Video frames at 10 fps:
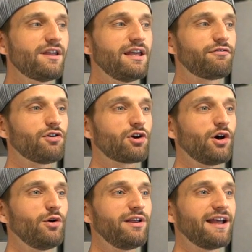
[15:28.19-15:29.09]
if you're
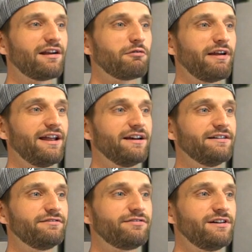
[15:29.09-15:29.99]
coding at a rate
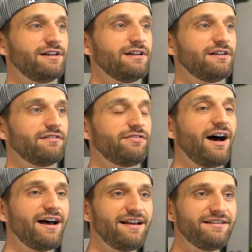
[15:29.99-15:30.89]
of
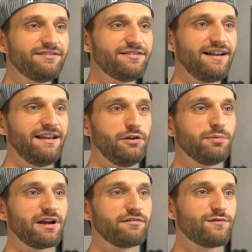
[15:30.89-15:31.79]
5 and you
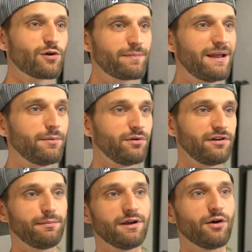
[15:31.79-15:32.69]
bring on 4 people and you
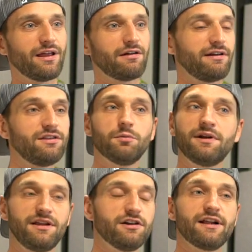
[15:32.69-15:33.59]
can be coding at a rate of
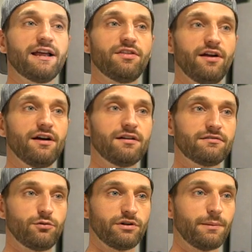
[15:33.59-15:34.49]
20, you're going to get there
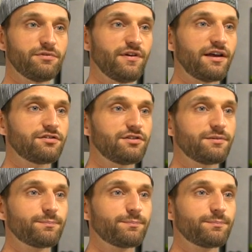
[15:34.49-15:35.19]
4 times faster.